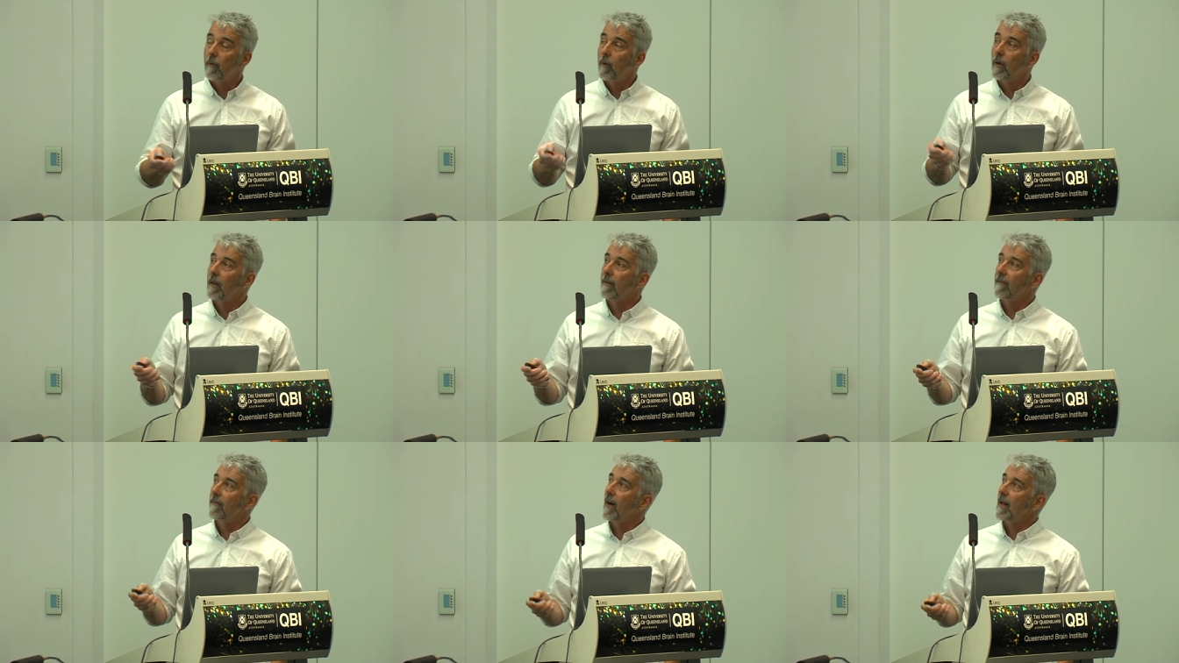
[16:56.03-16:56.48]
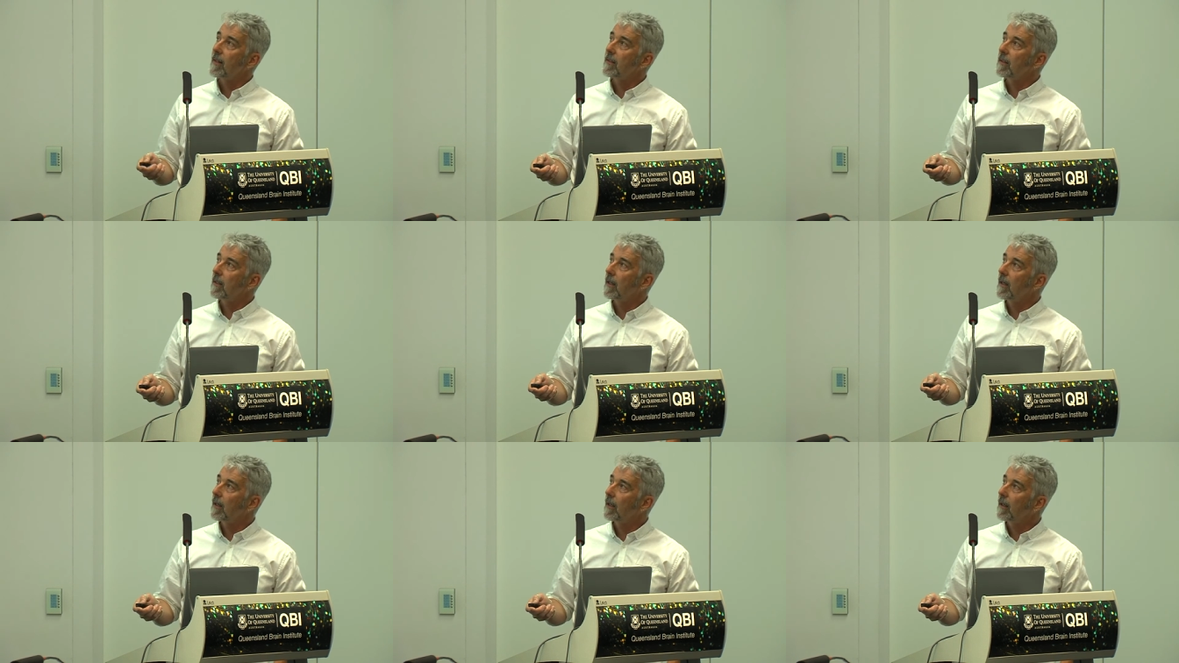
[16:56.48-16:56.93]
really
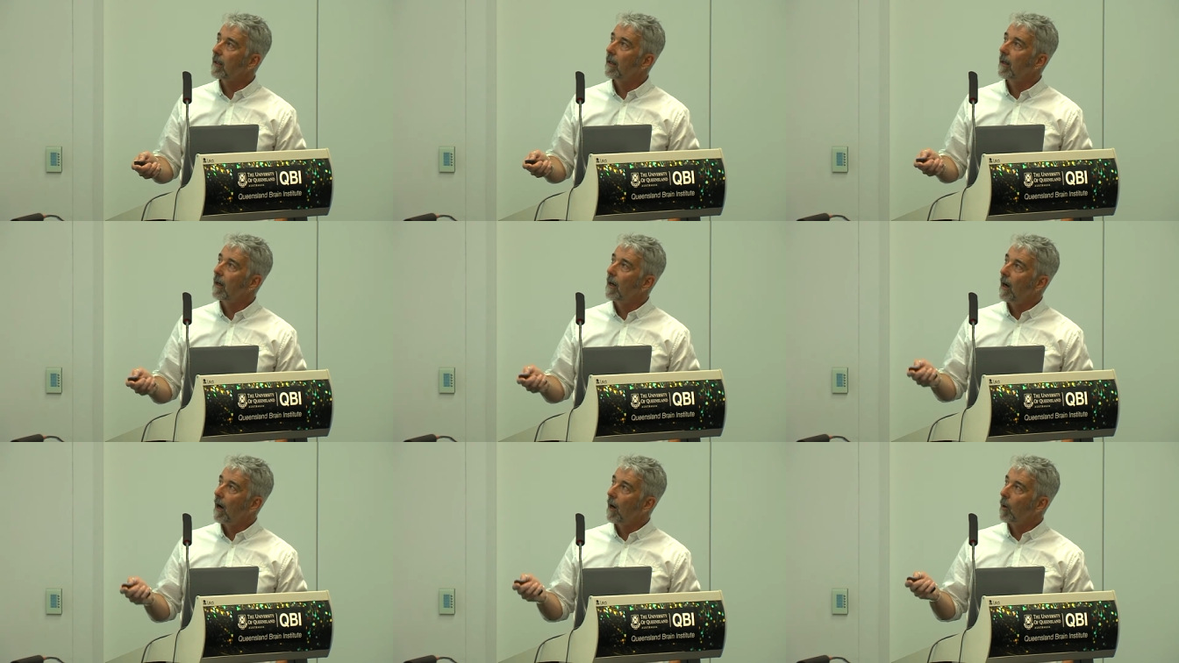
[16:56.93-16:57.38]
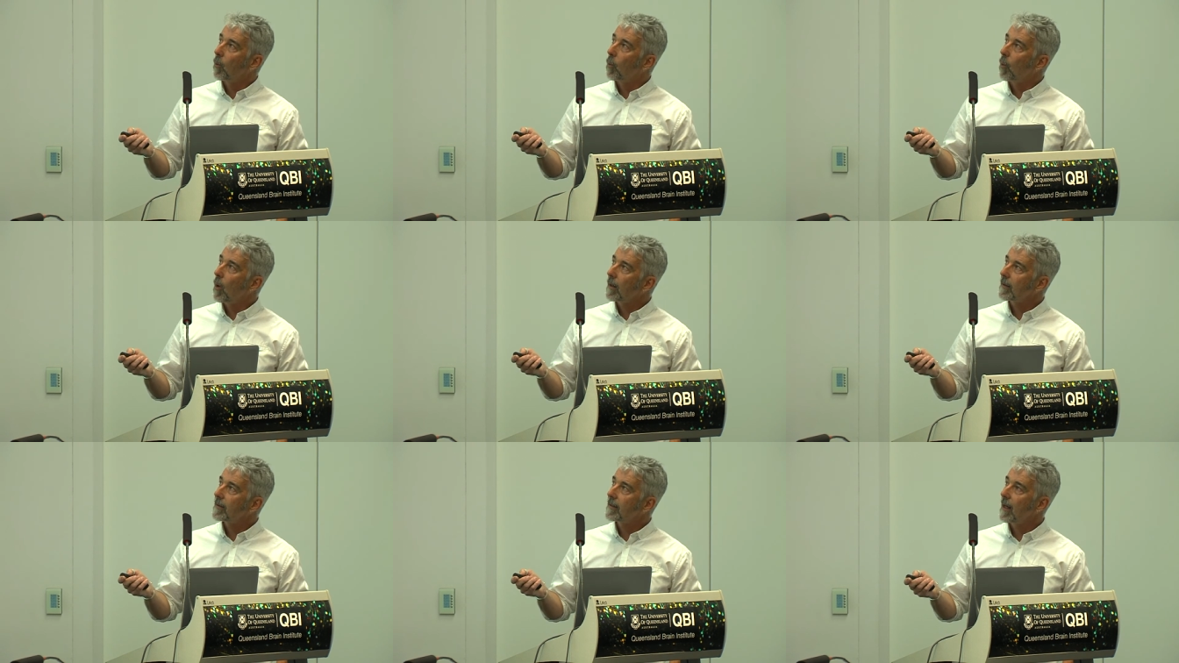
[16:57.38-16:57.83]
fascinating and
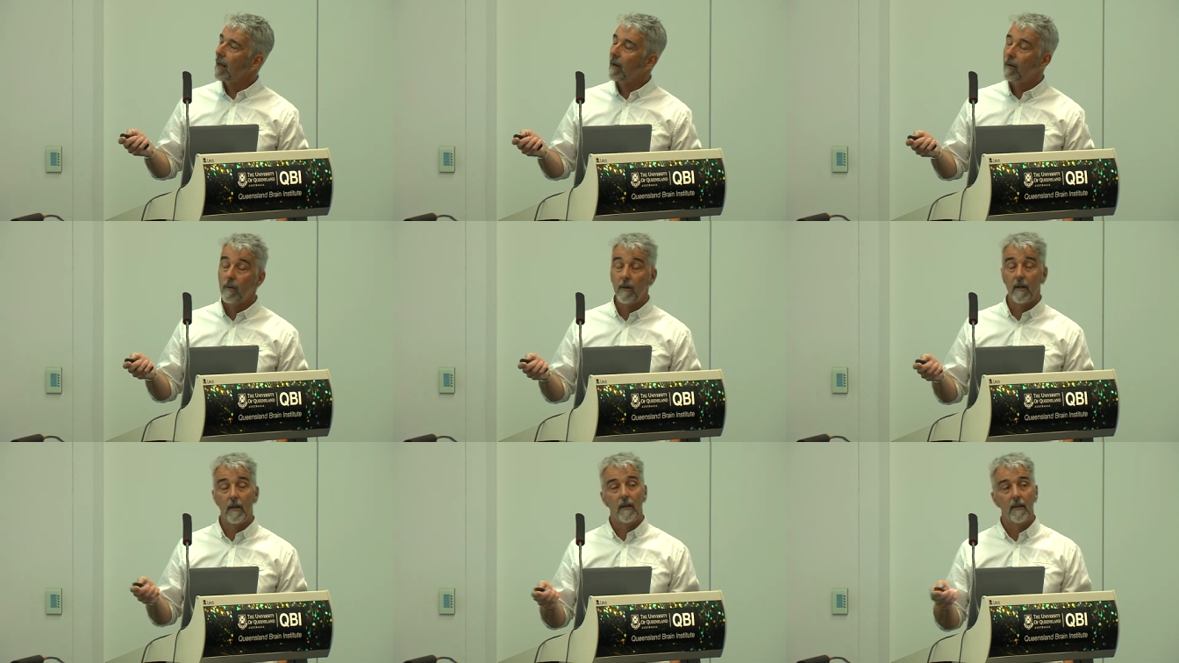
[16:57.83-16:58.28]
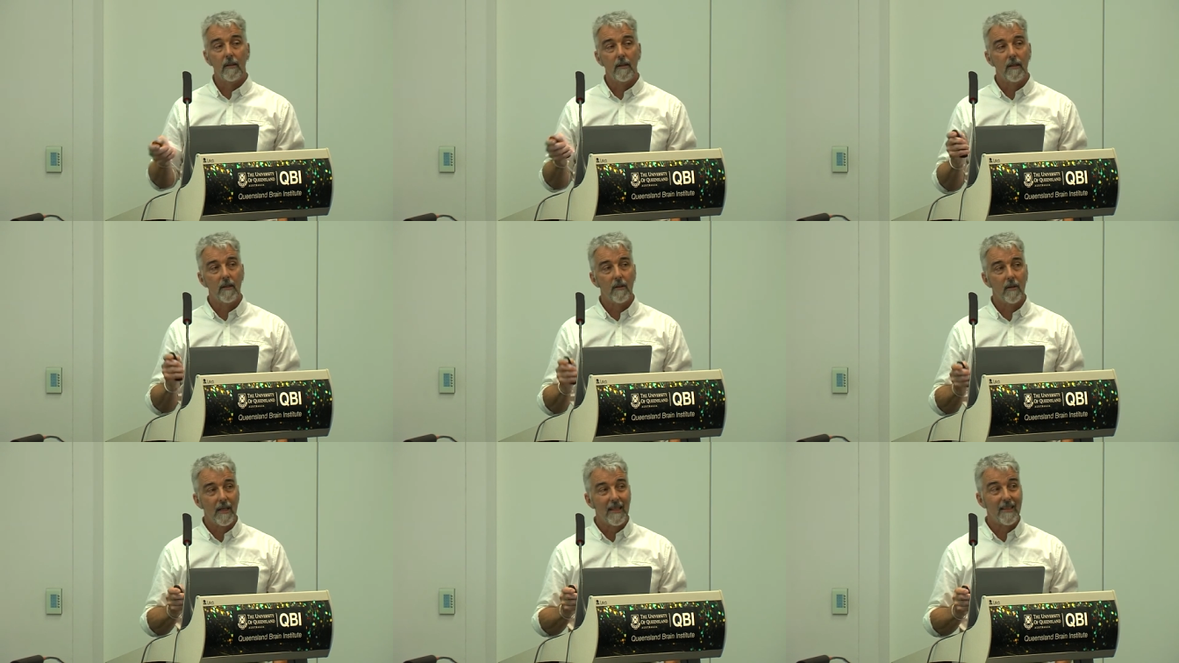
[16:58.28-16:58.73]
worked out
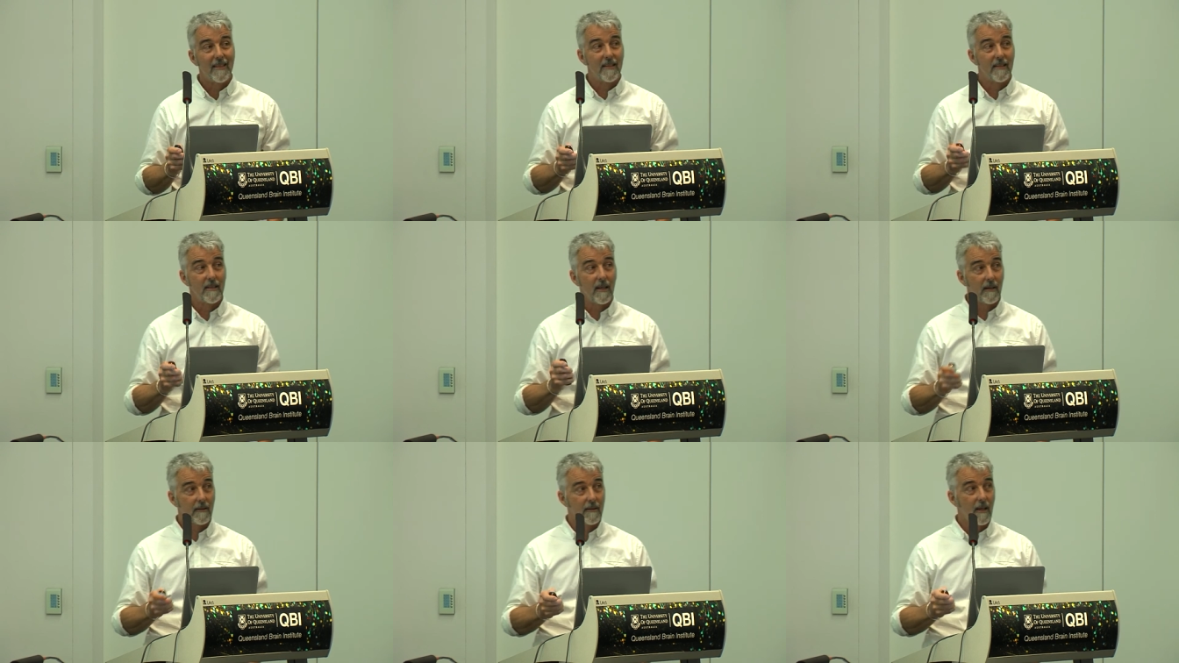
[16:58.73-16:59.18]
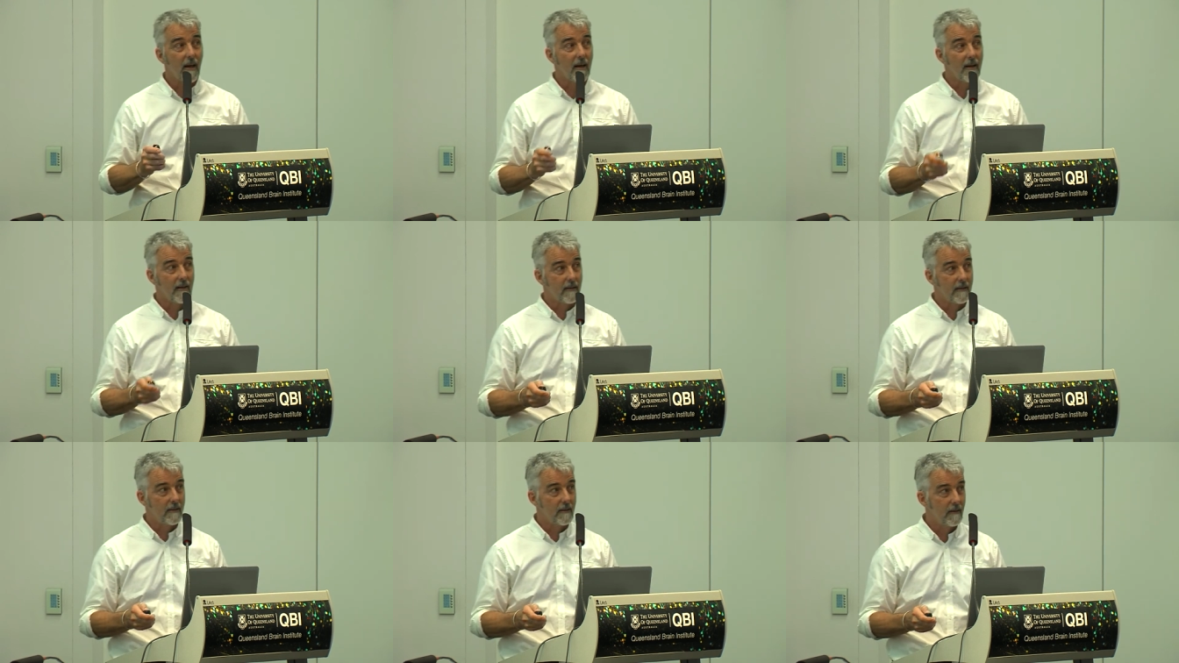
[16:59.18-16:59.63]
you need six
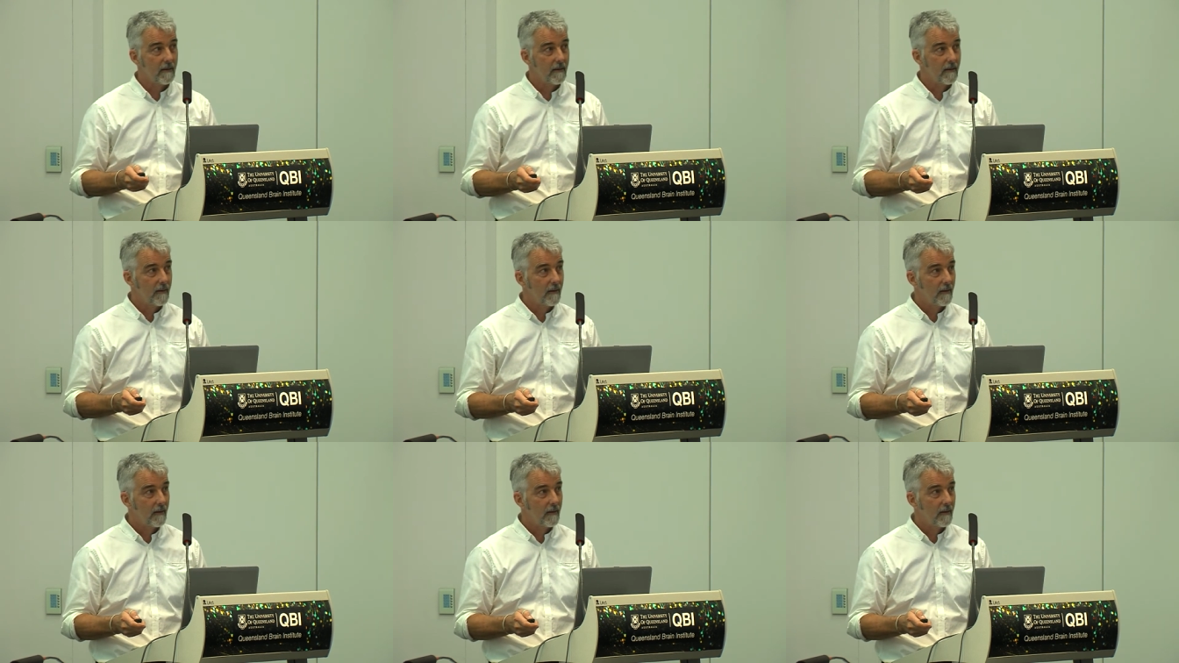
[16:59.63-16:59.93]
hits.